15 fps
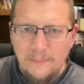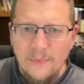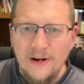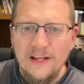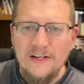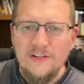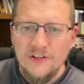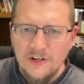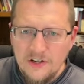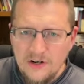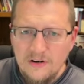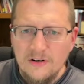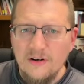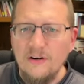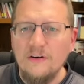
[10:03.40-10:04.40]
but
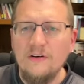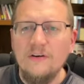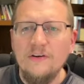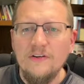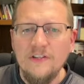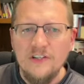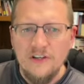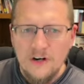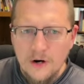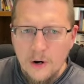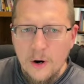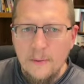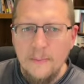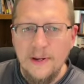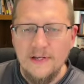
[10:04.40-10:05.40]
eternal
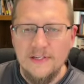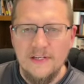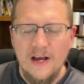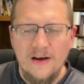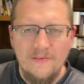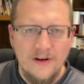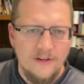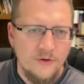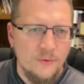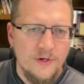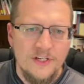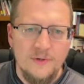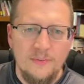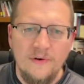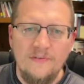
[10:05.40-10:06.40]
torment of
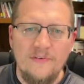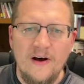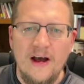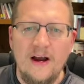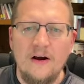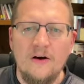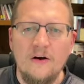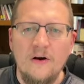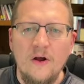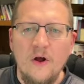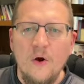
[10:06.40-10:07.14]
unquenchable fire,